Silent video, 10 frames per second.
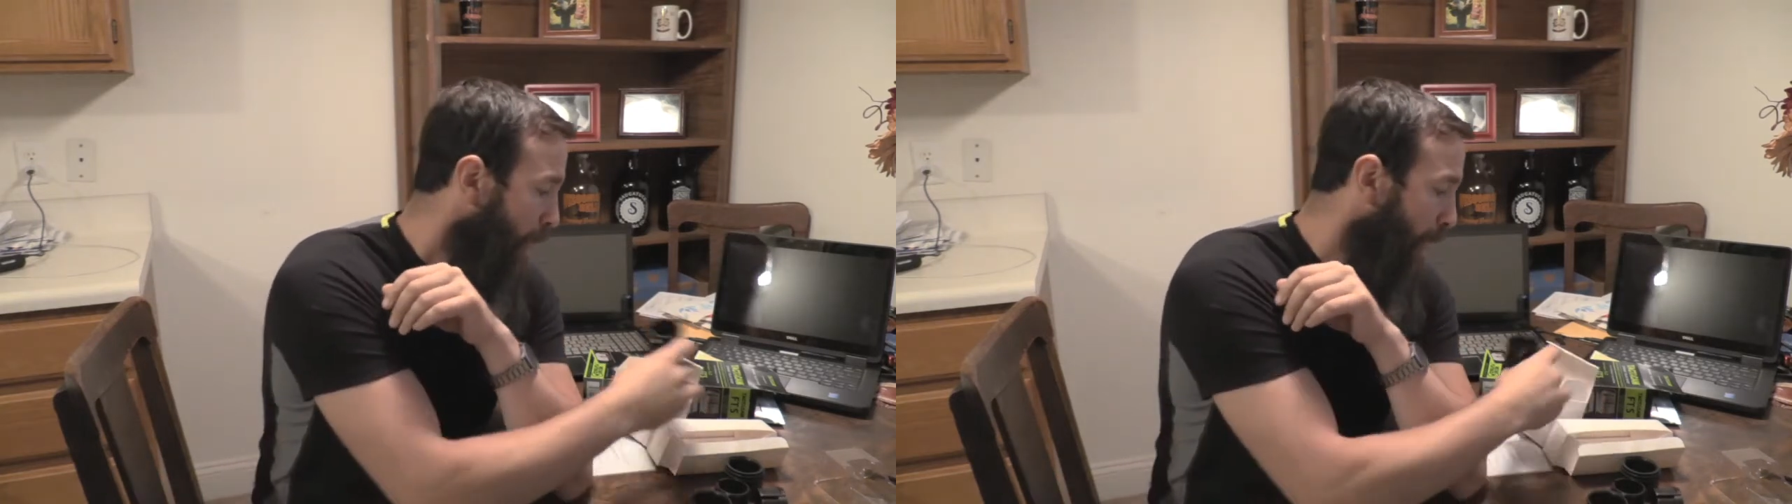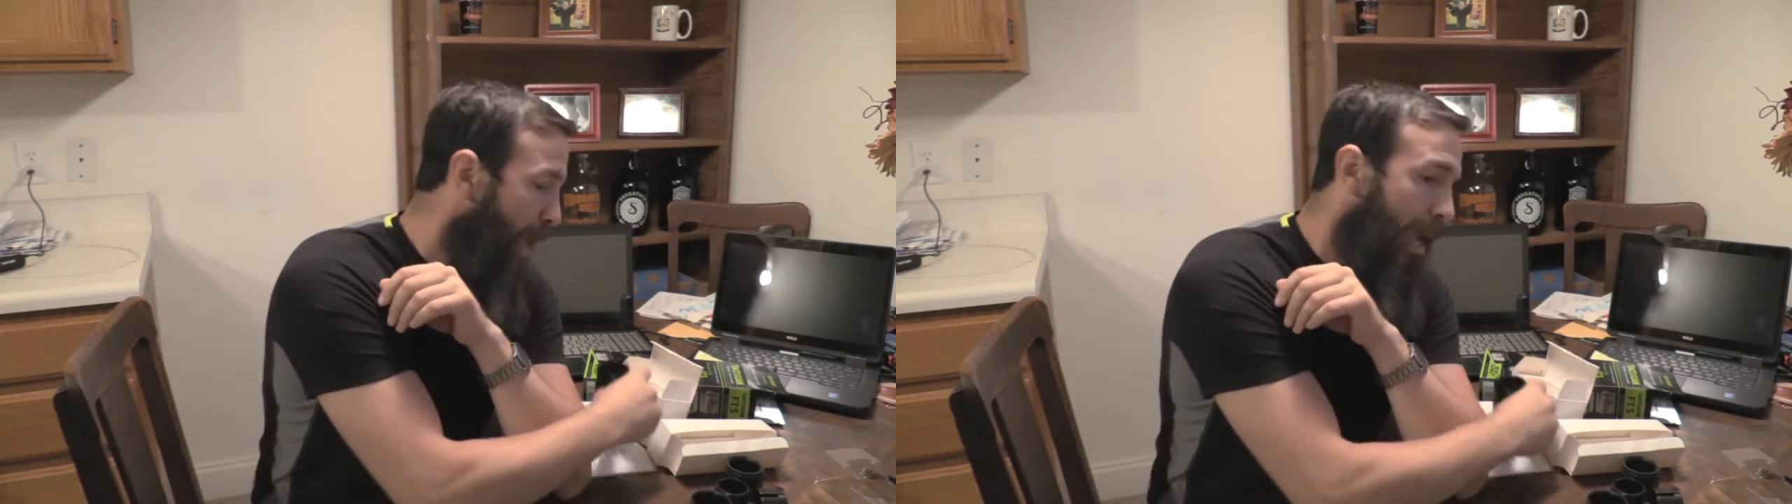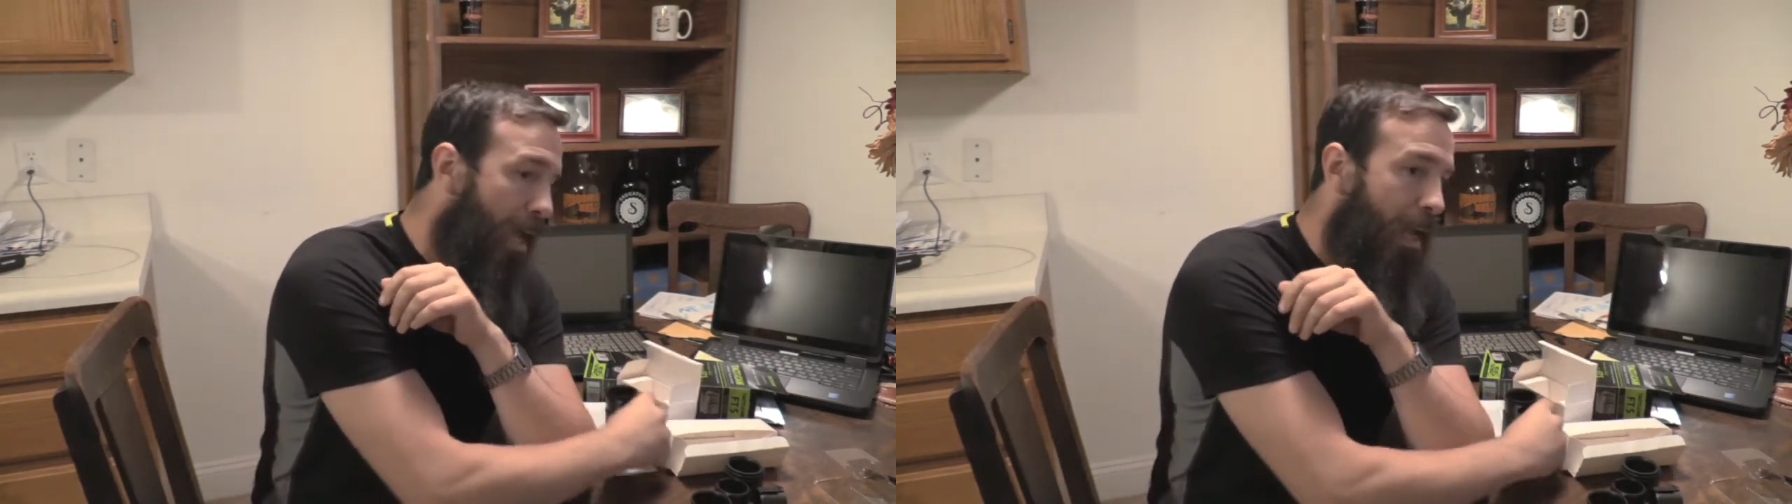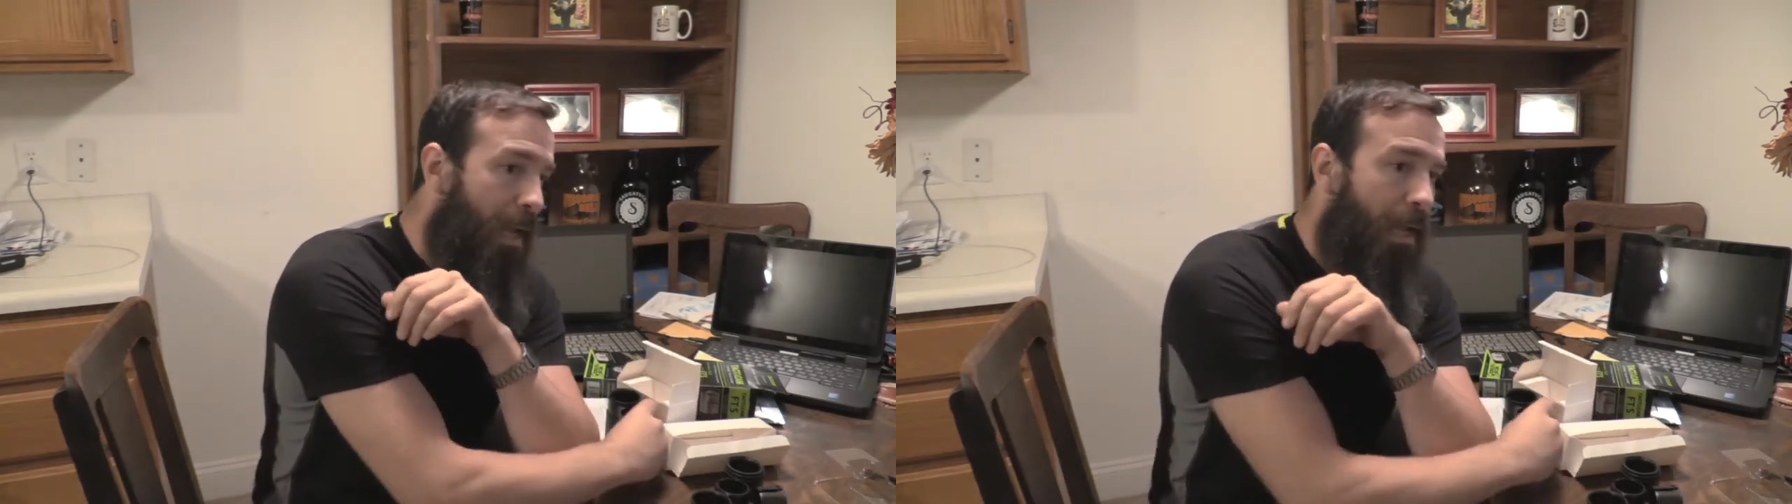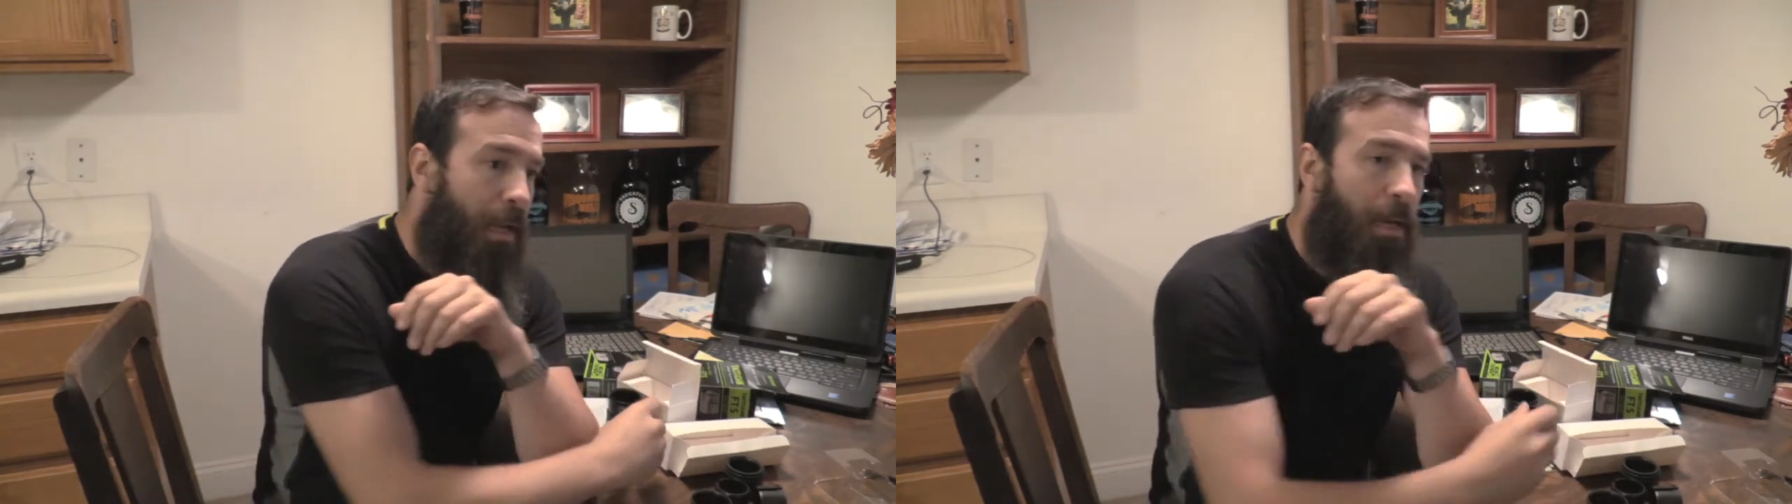
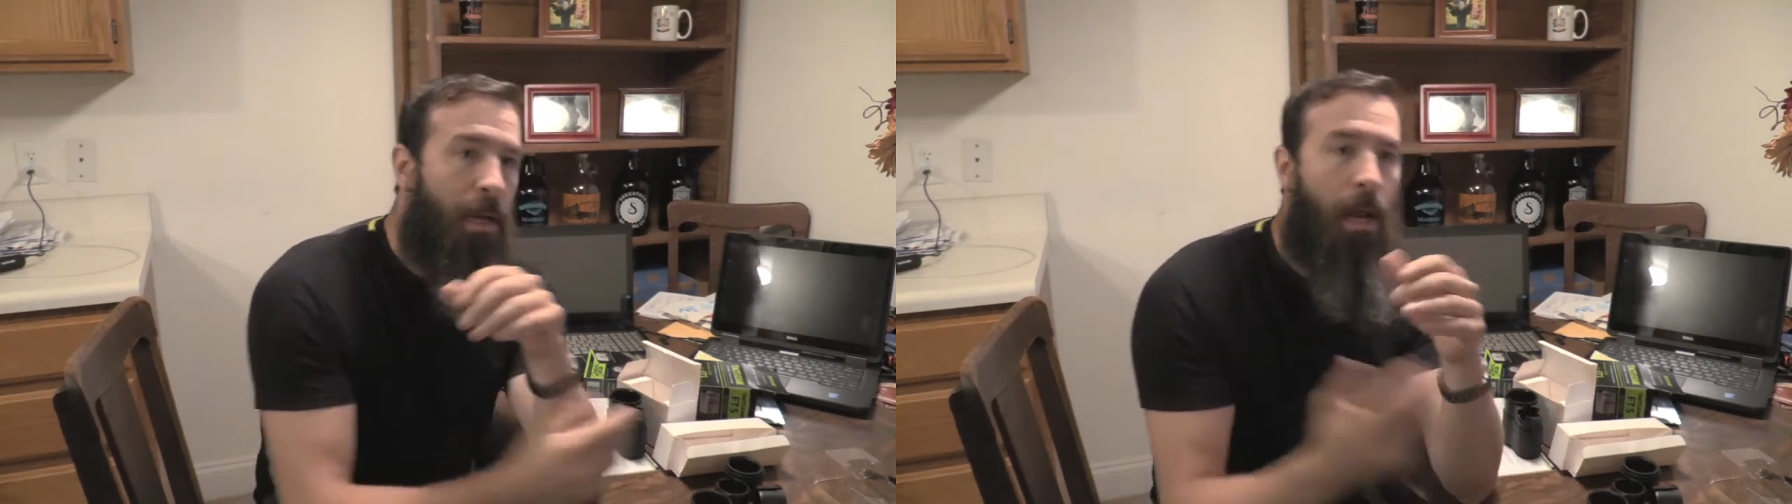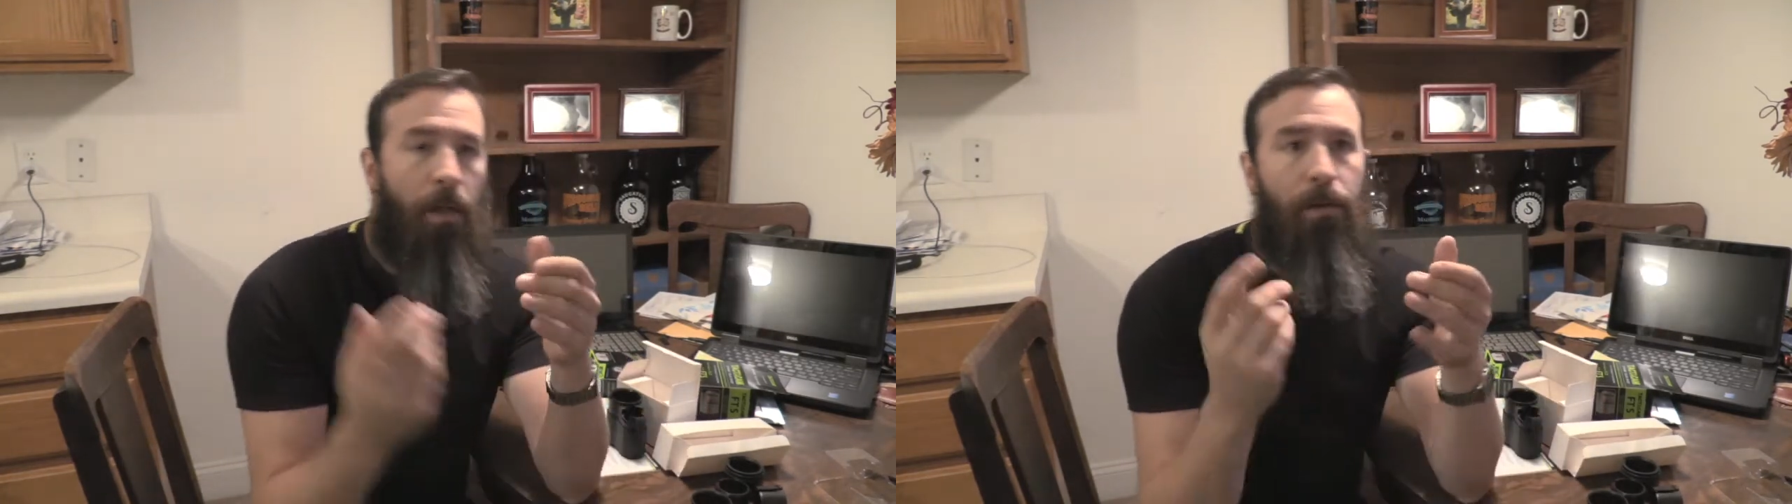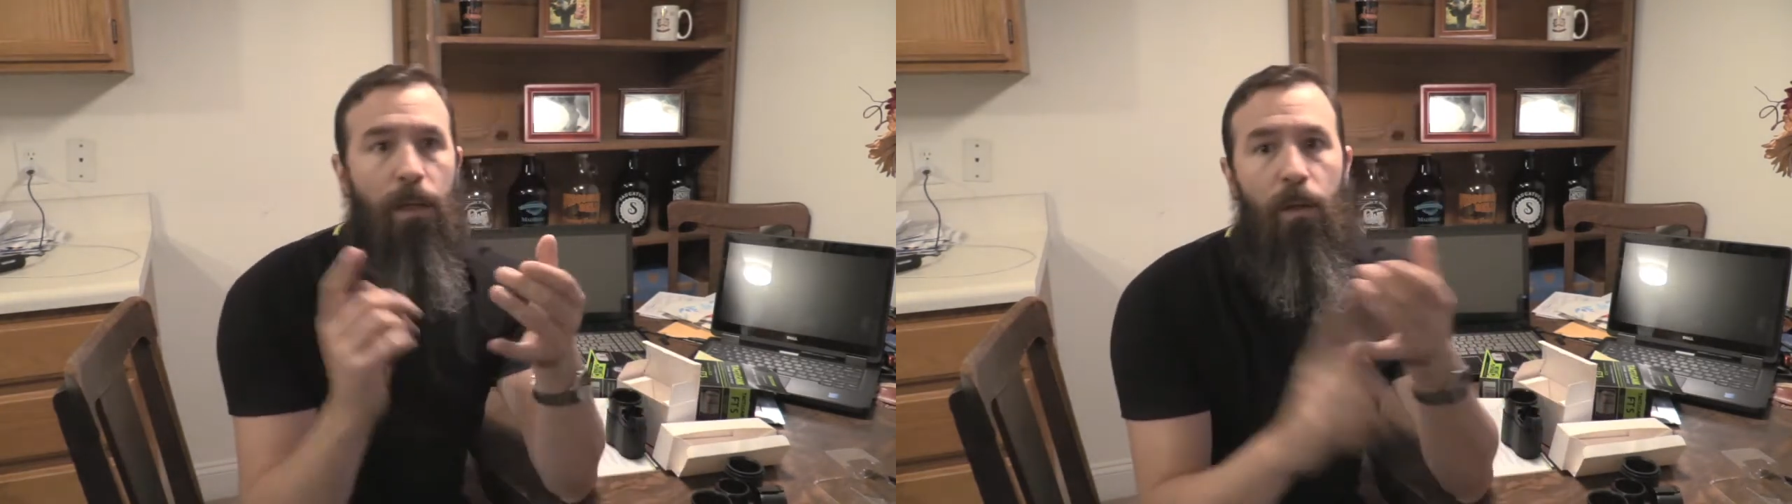Another